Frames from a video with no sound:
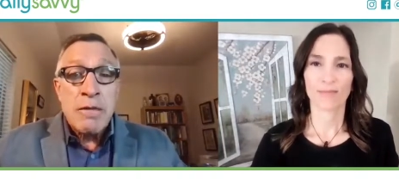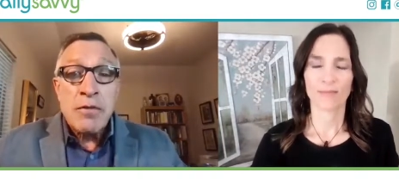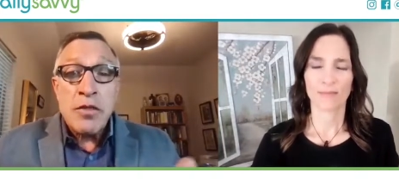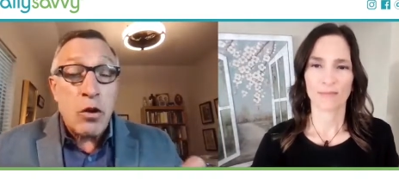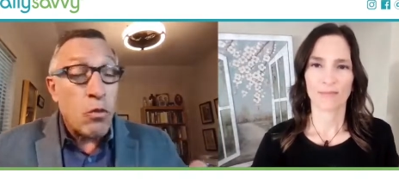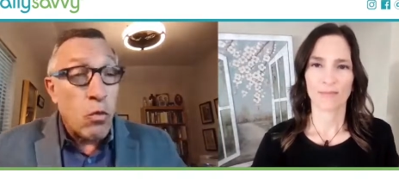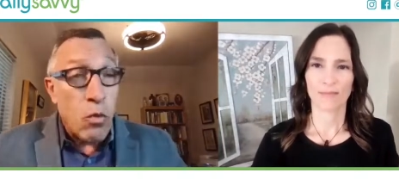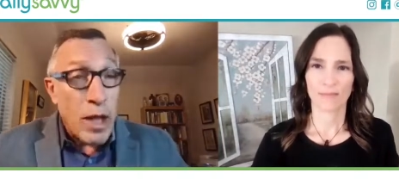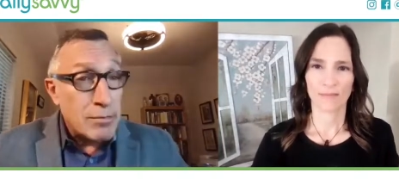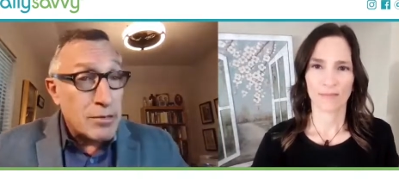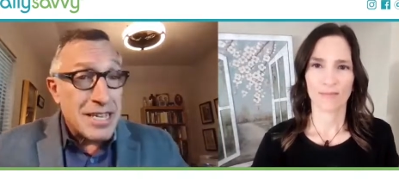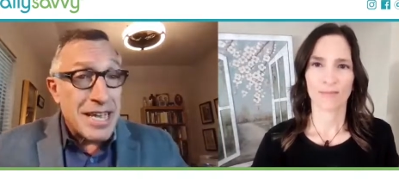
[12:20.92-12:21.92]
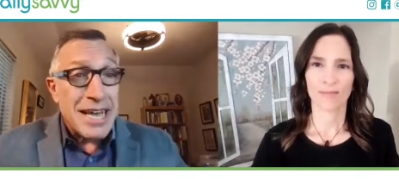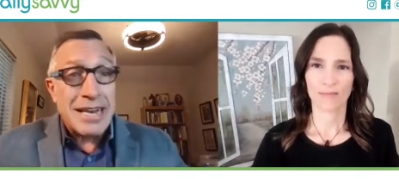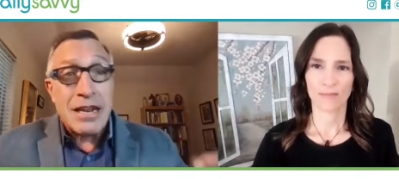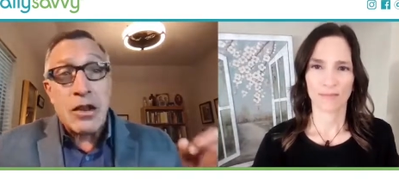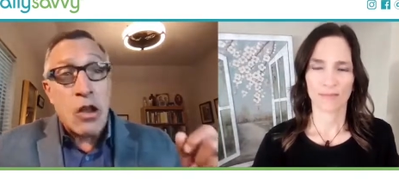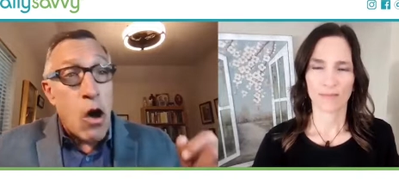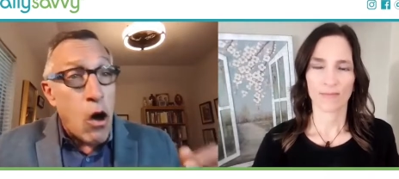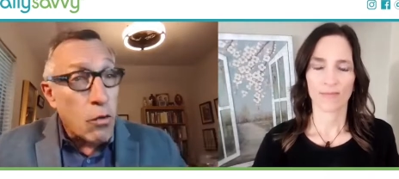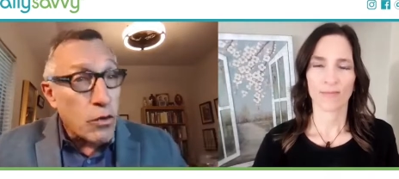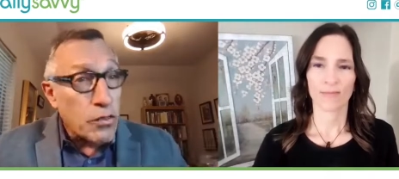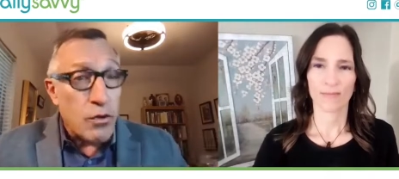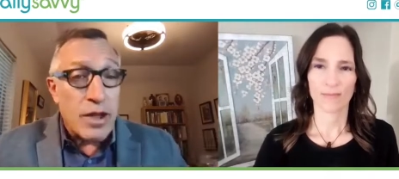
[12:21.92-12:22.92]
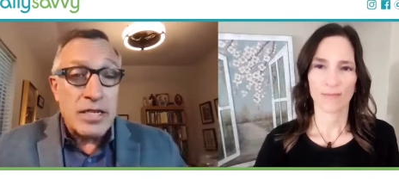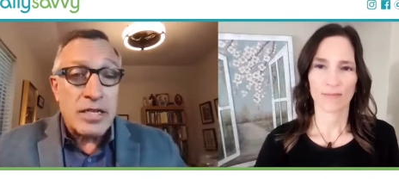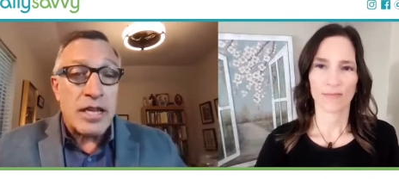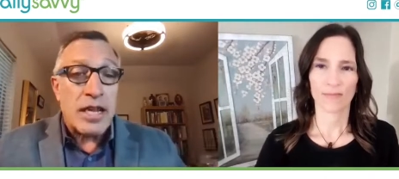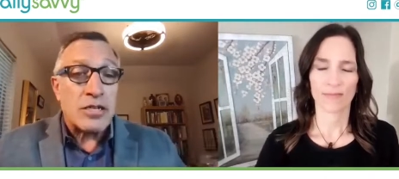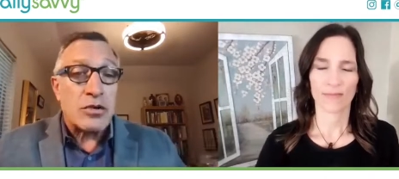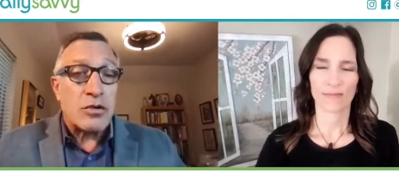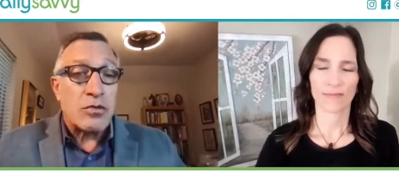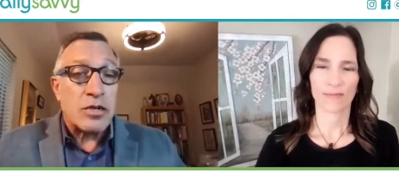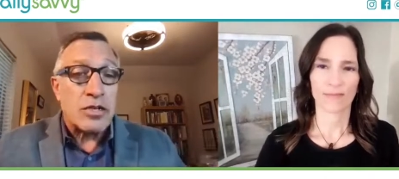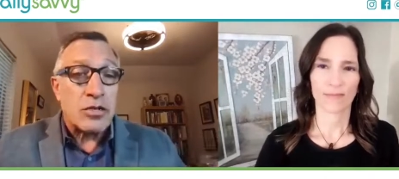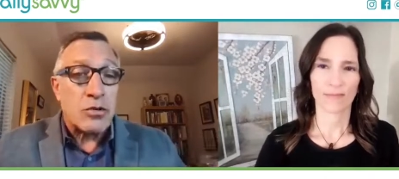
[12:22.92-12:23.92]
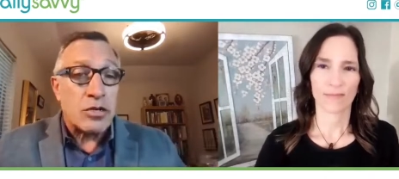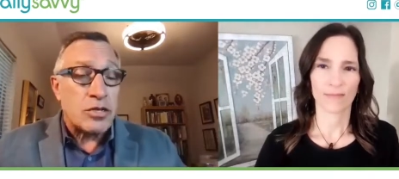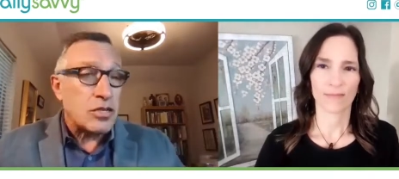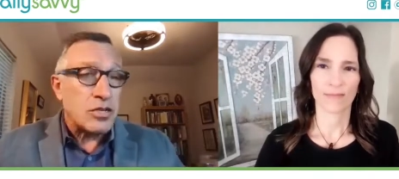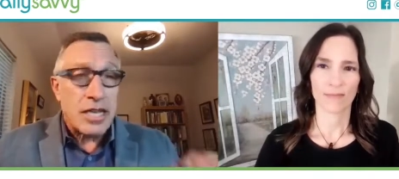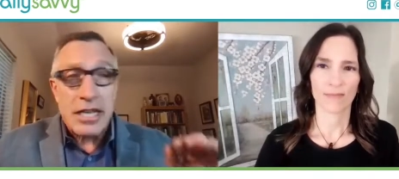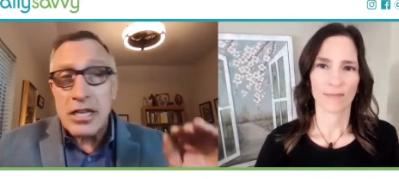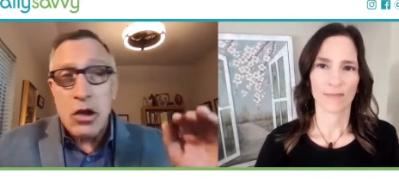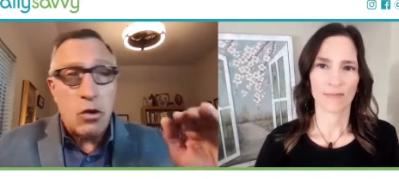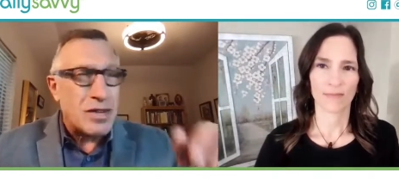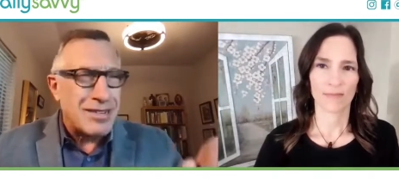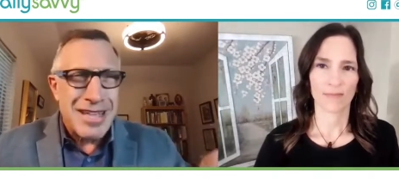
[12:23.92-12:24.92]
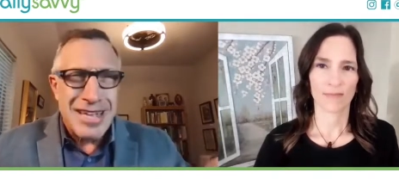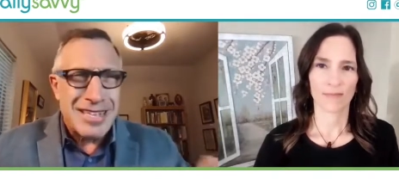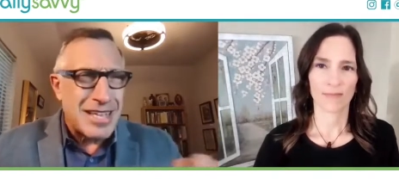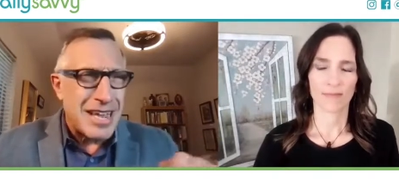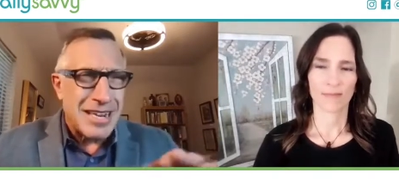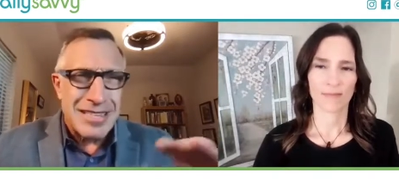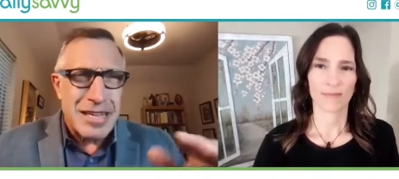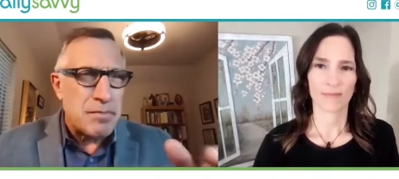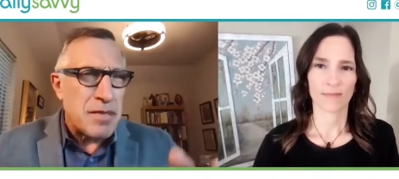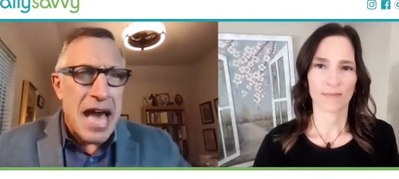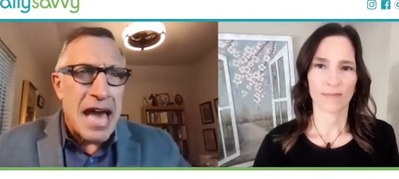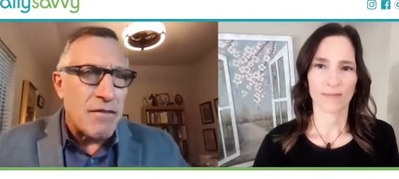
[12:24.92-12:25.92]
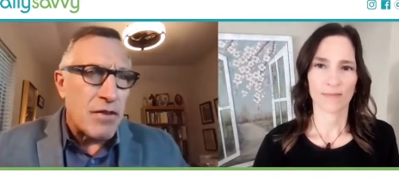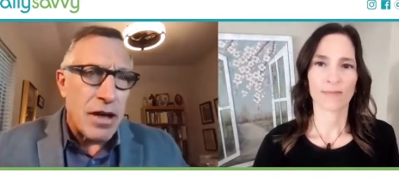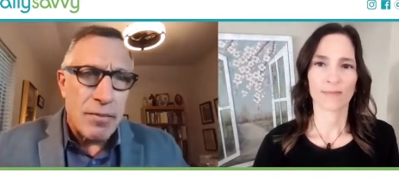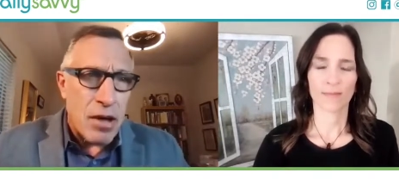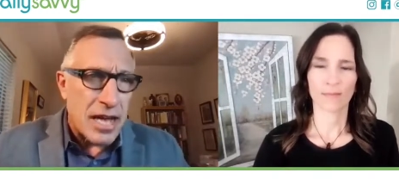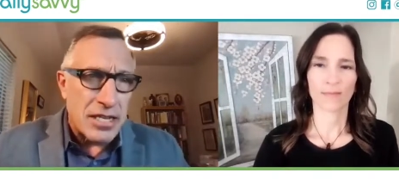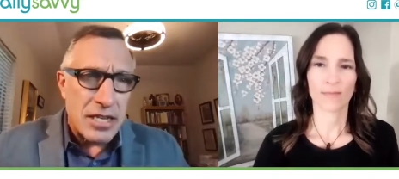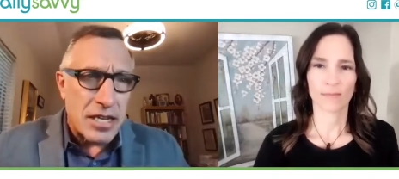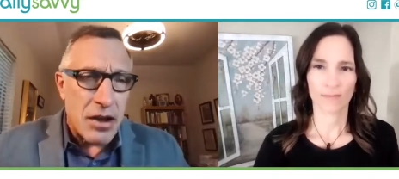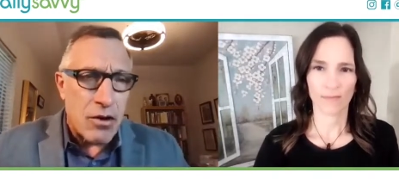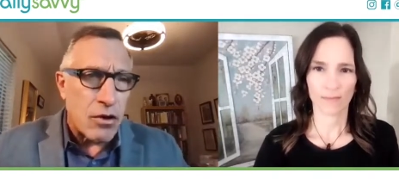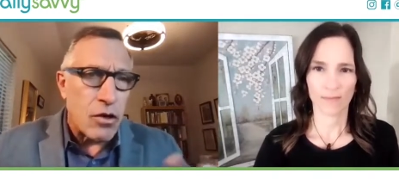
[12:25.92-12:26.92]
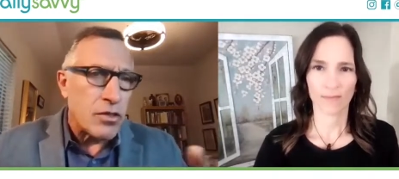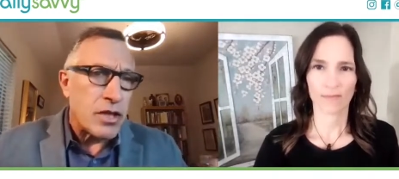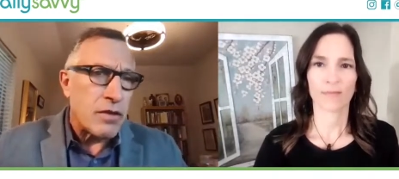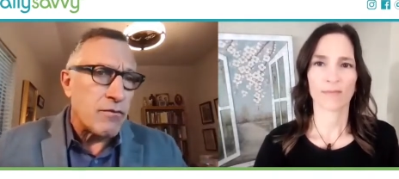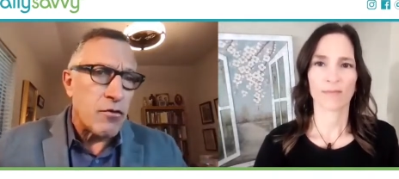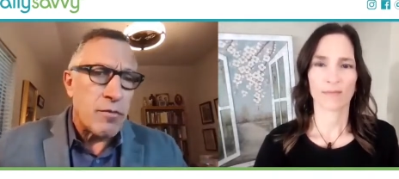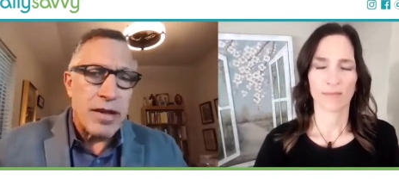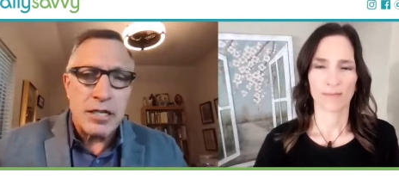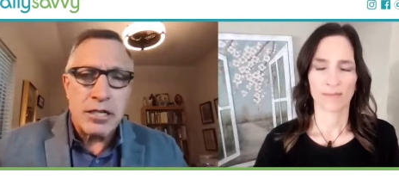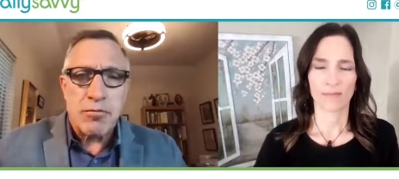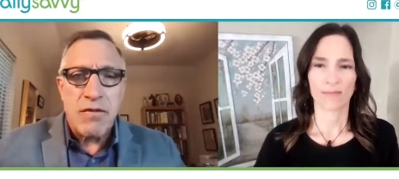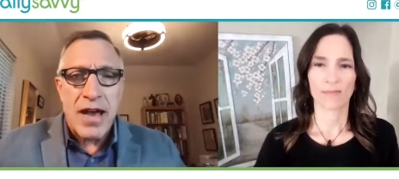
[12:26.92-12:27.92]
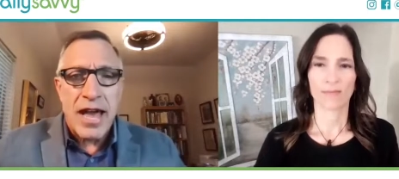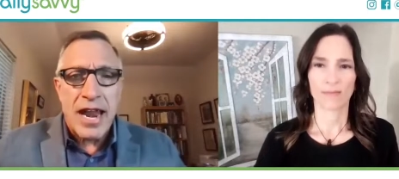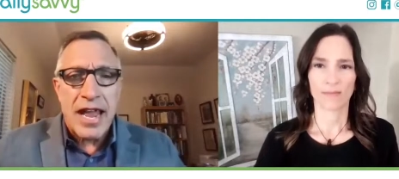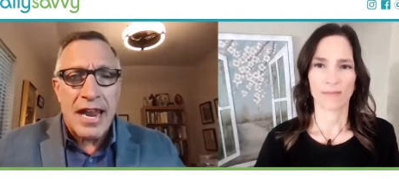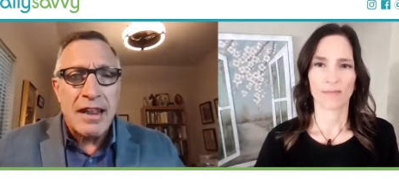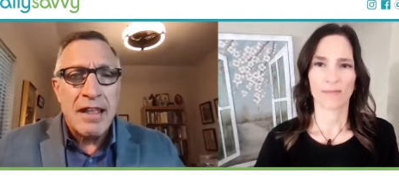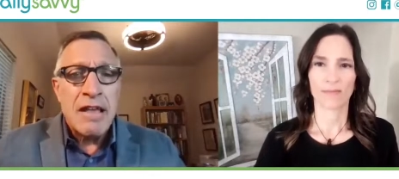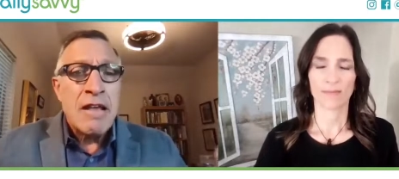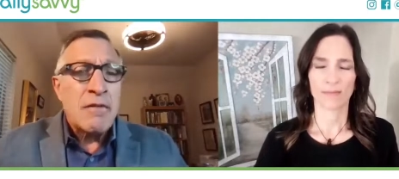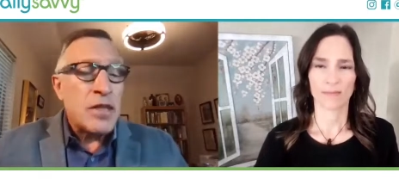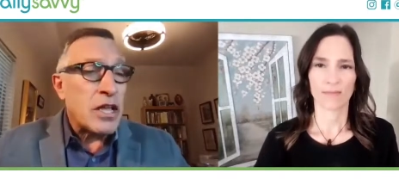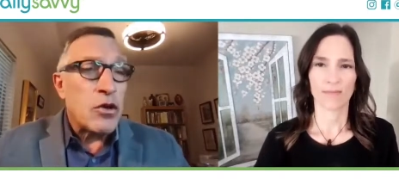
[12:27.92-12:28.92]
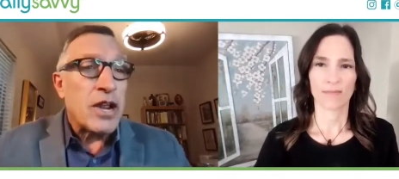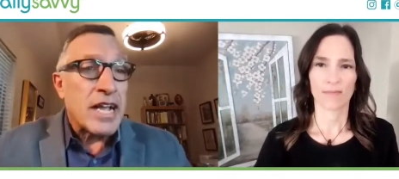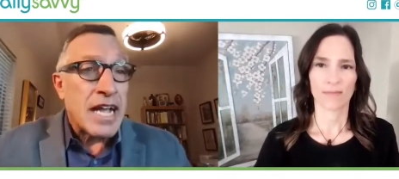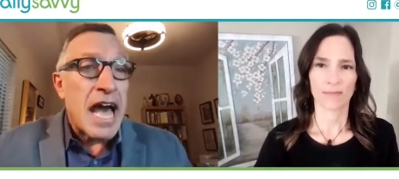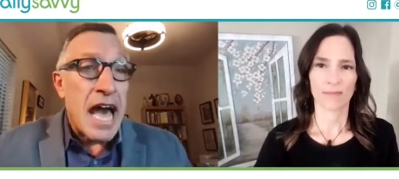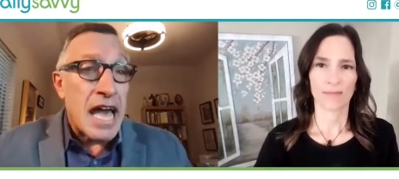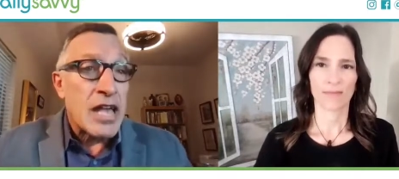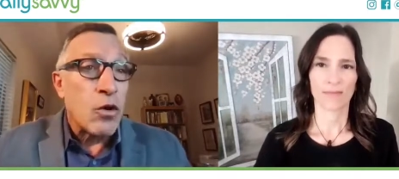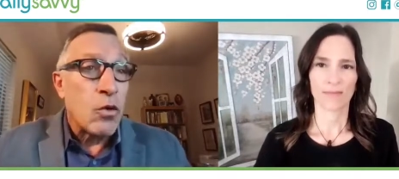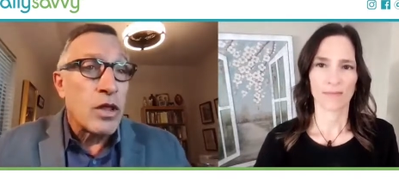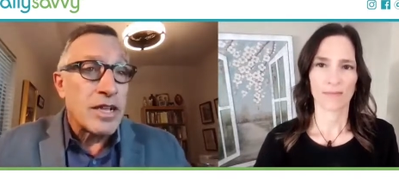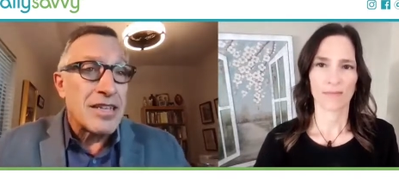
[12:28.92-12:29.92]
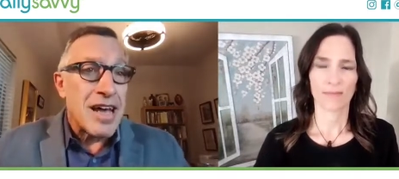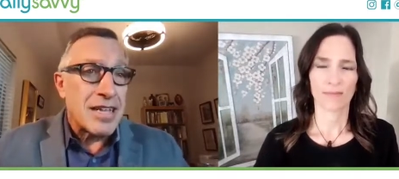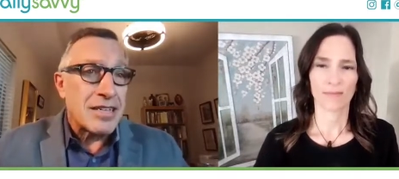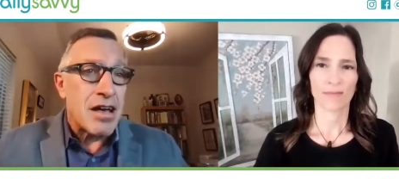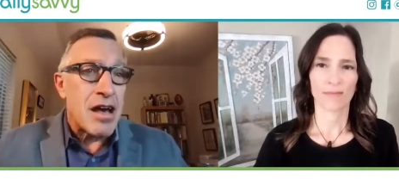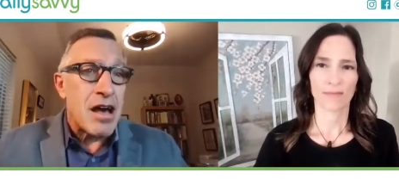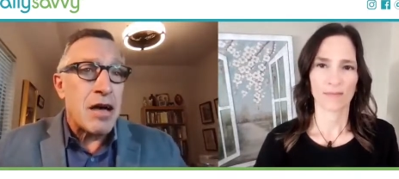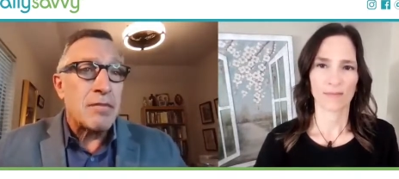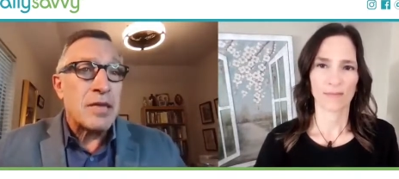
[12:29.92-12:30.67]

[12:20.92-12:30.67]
Speaker 1: their website along with their educational resources they can go they can get a deep dive on moducare and all the information provided at it they can go to kyolic.com